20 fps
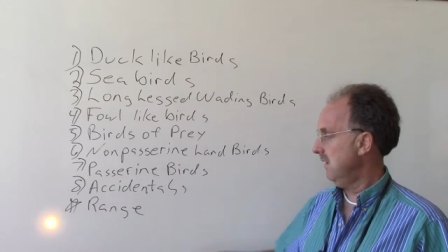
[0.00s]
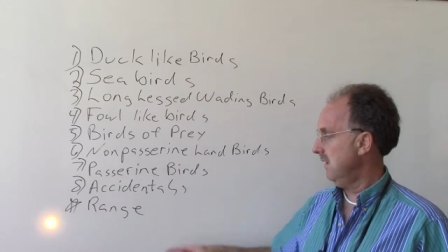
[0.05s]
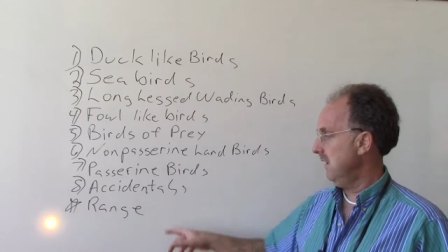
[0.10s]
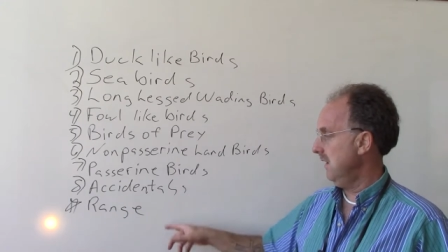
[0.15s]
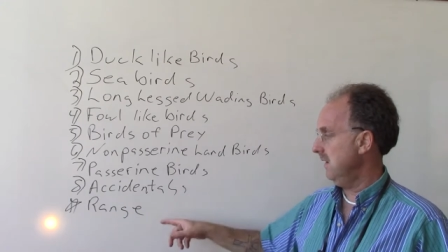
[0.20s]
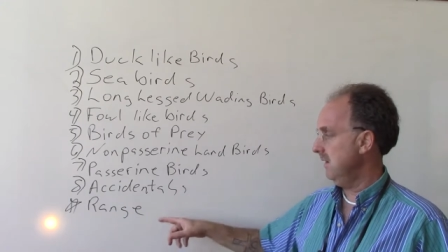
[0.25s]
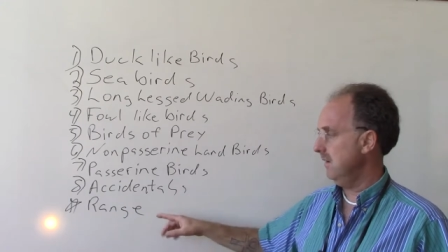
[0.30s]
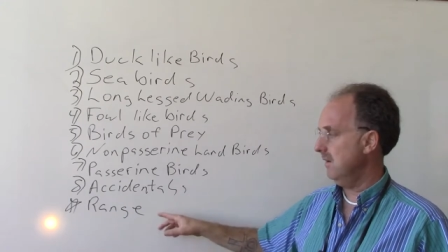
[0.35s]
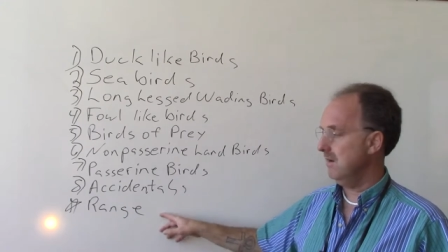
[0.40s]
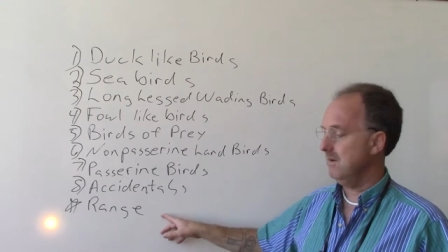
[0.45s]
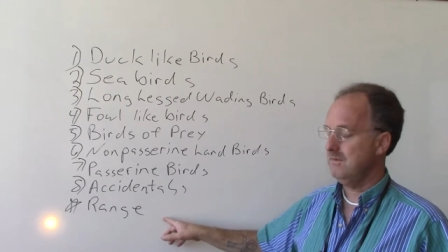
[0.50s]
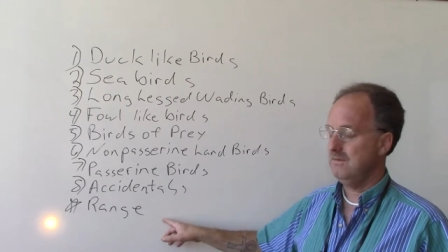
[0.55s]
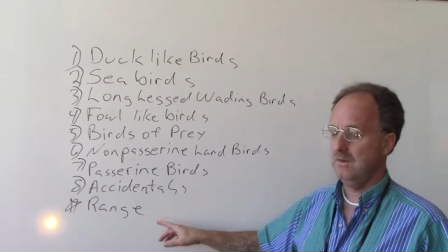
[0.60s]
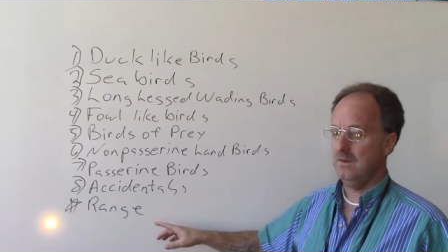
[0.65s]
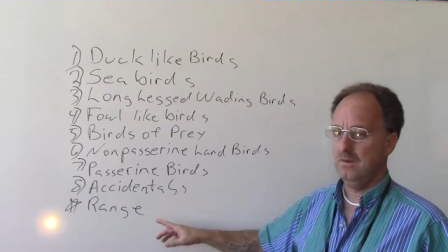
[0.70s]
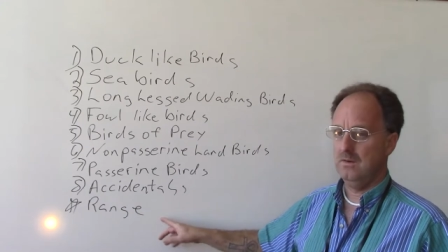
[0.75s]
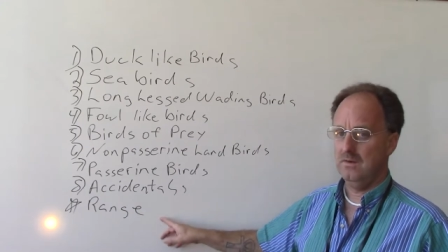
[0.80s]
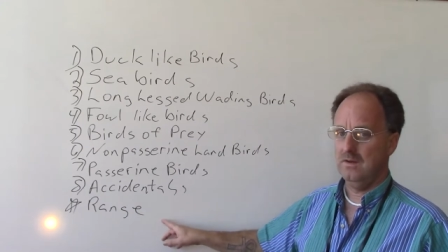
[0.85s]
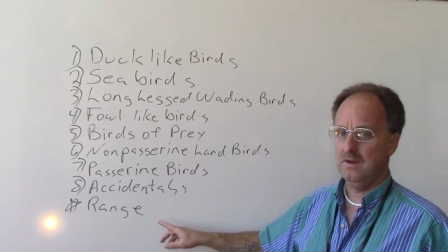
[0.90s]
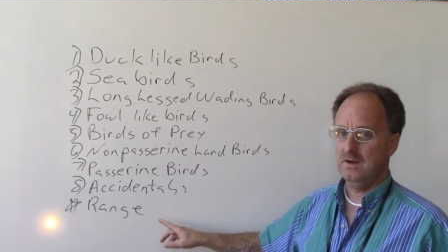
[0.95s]
And you
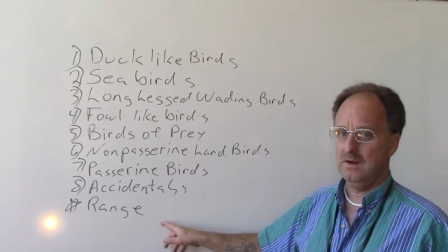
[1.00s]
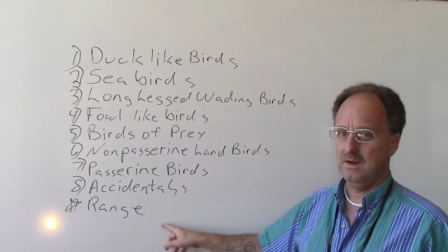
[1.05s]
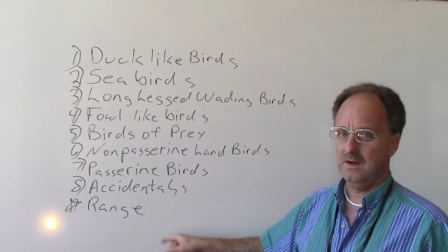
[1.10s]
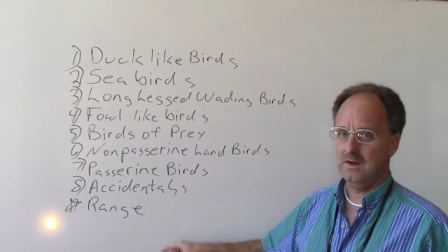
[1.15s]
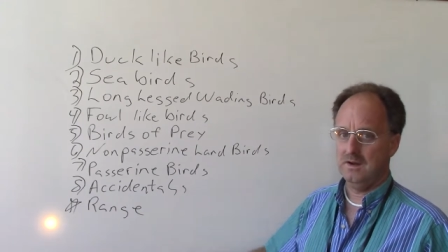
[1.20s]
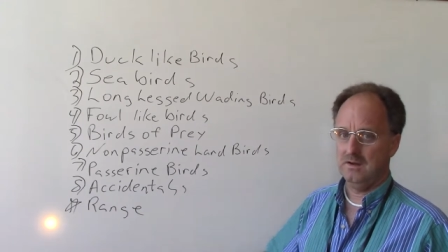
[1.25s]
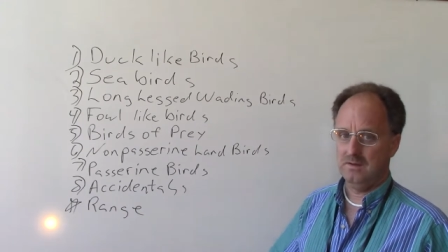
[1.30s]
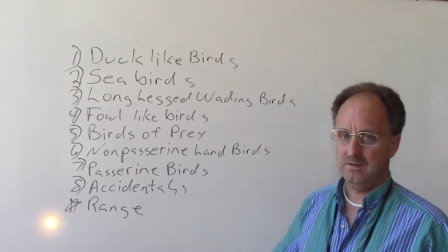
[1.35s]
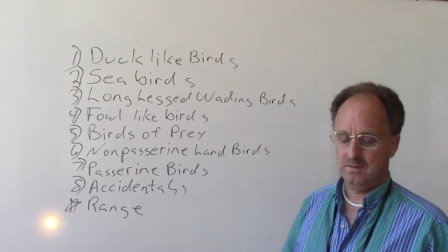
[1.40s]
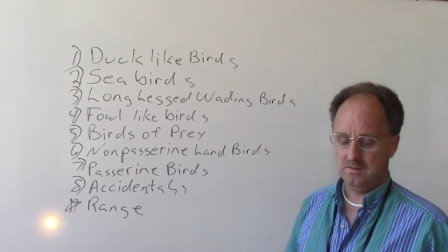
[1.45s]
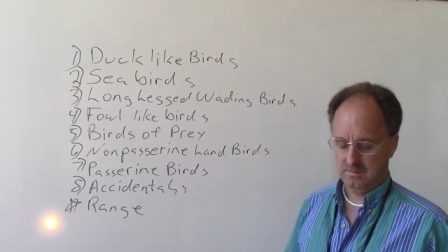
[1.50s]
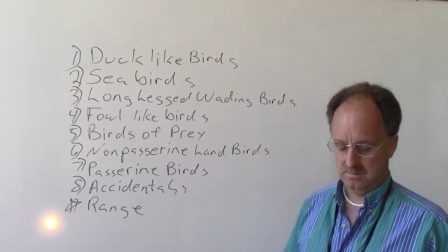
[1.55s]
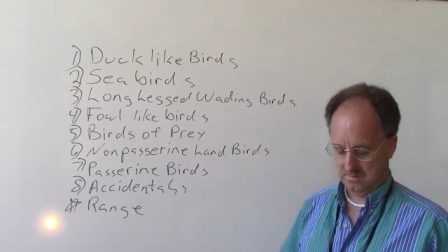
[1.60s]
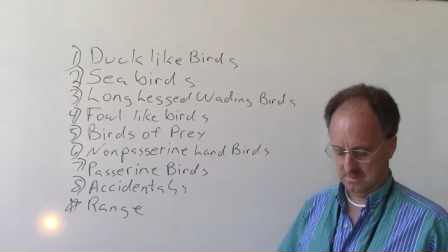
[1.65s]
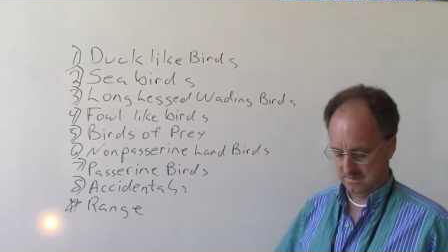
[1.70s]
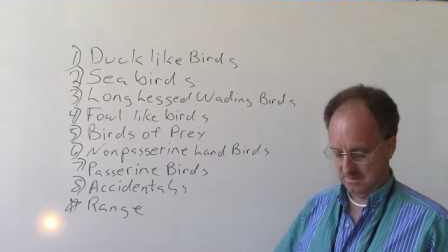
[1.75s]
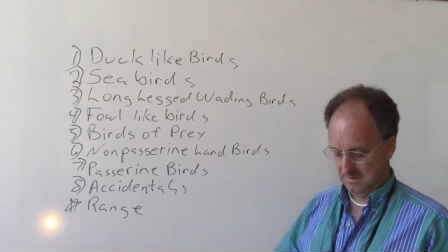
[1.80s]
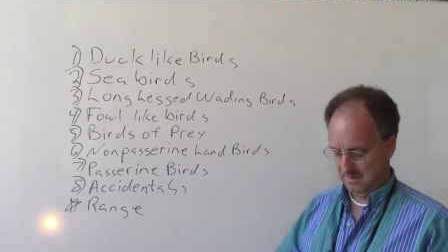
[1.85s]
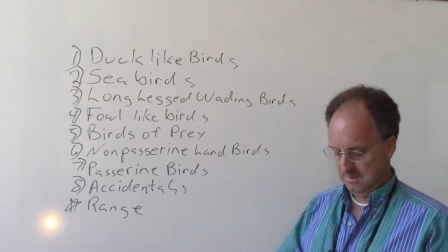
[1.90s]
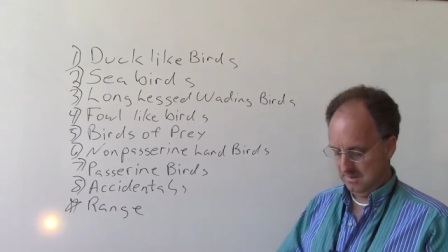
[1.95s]
also uh,
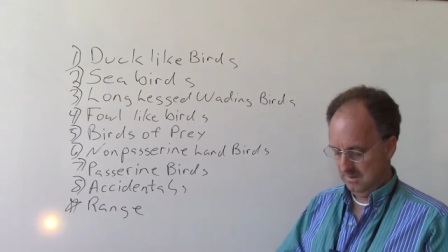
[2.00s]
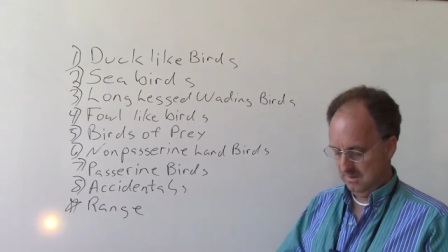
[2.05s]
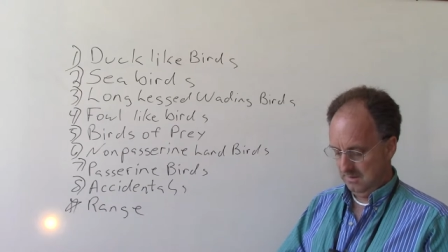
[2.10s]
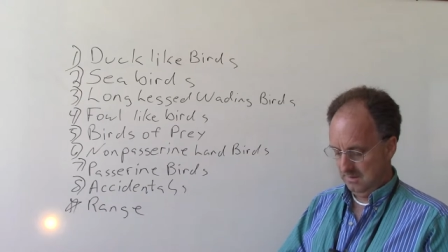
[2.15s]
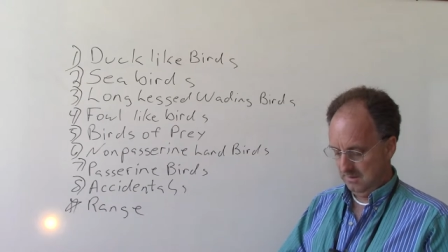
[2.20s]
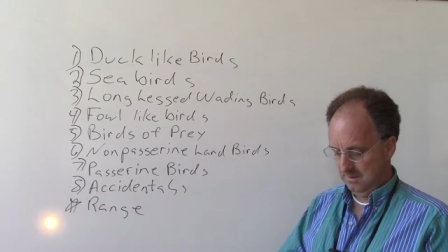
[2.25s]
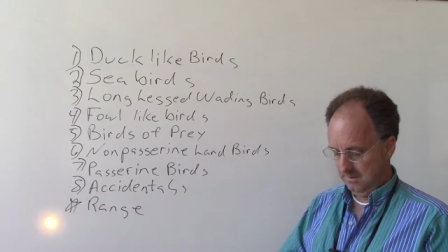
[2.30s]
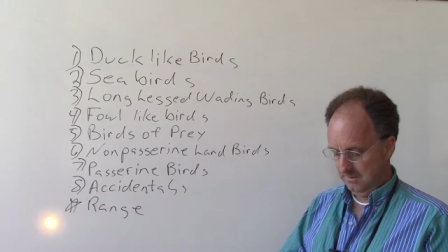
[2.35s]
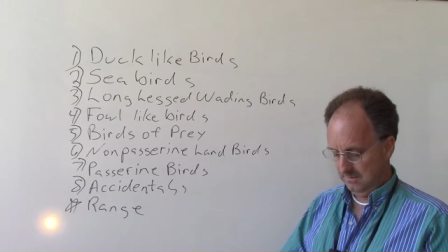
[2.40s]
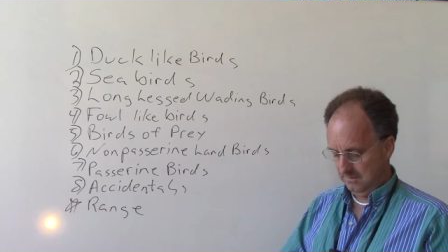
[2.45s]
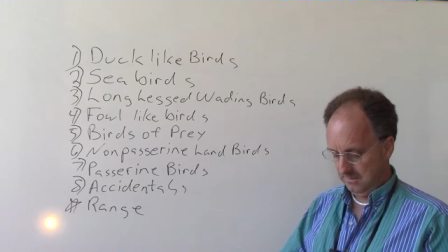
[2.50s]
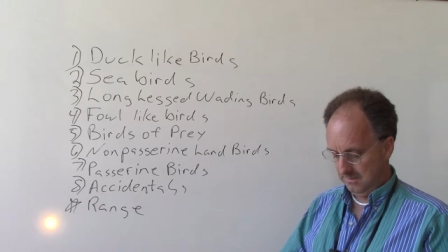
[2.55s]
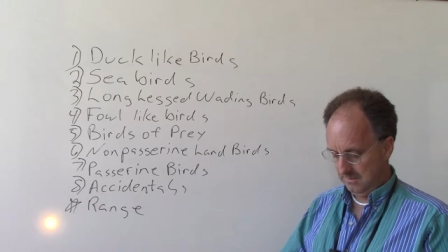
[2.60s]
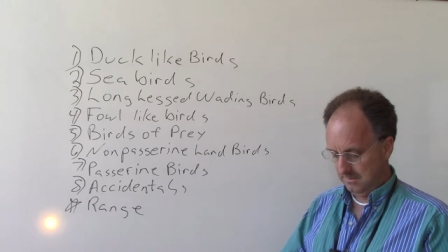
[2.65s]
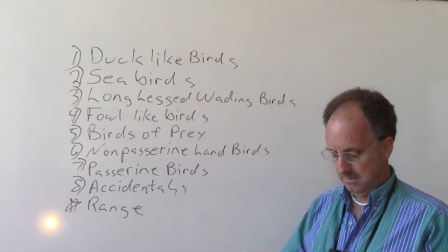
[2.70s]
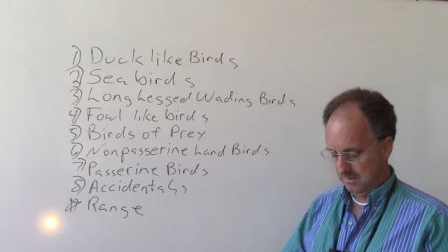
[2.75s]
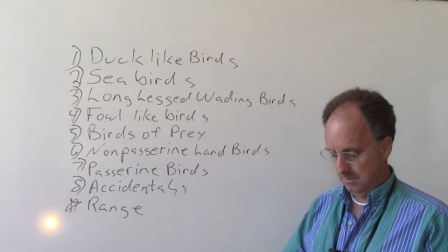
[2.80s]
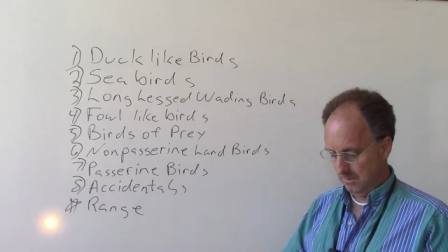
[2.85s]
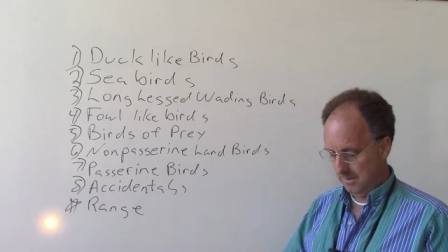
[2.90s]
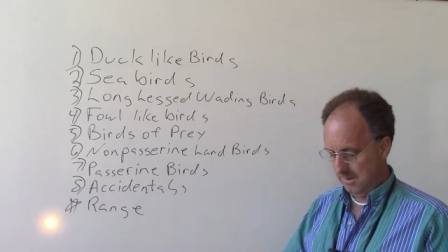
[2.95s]
see
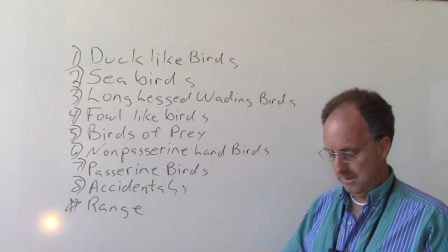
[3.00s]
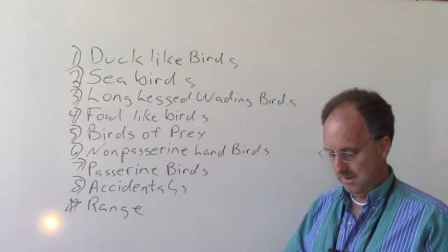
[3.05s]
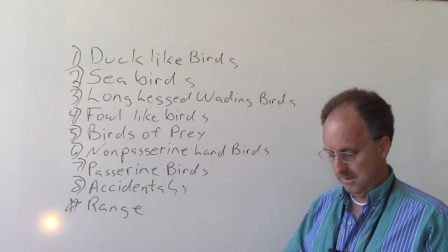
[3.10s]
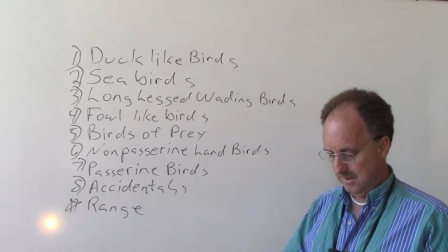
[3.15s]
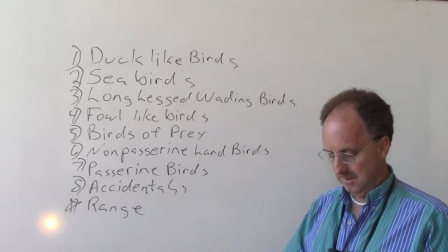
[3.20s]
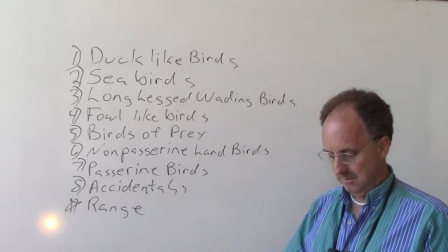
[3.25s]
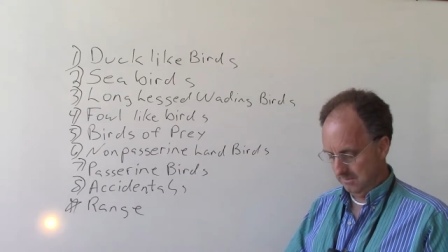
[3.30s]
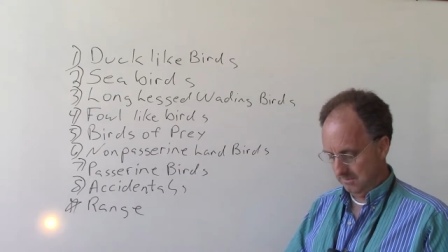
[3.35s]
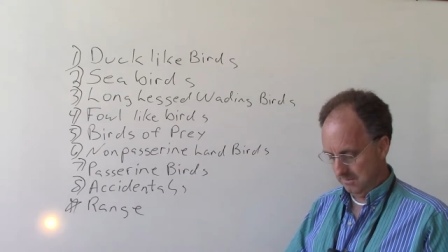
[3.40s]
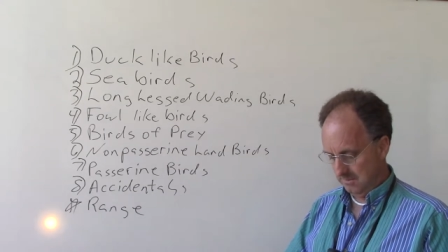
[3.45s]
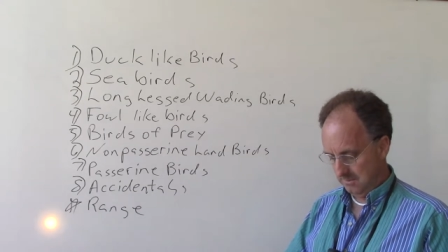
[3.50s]
the range.